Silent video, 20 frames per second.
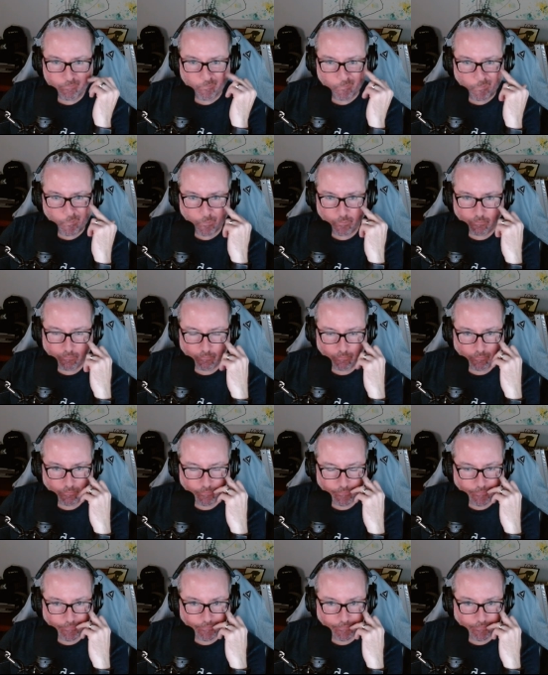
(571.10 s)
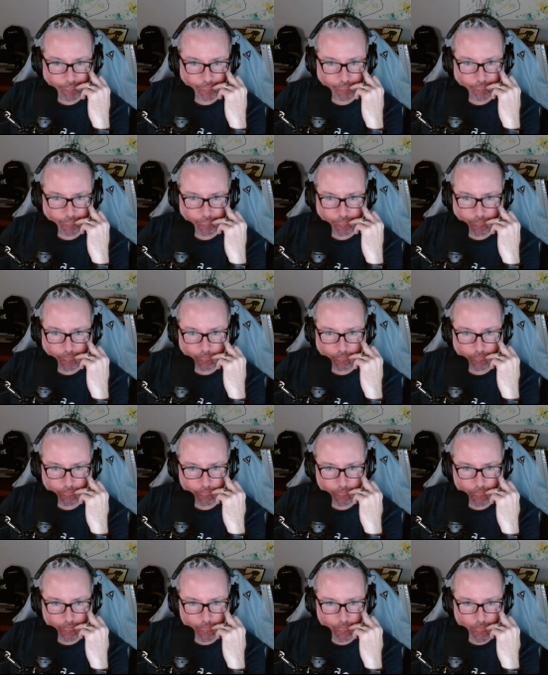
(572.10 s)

(no one is talking)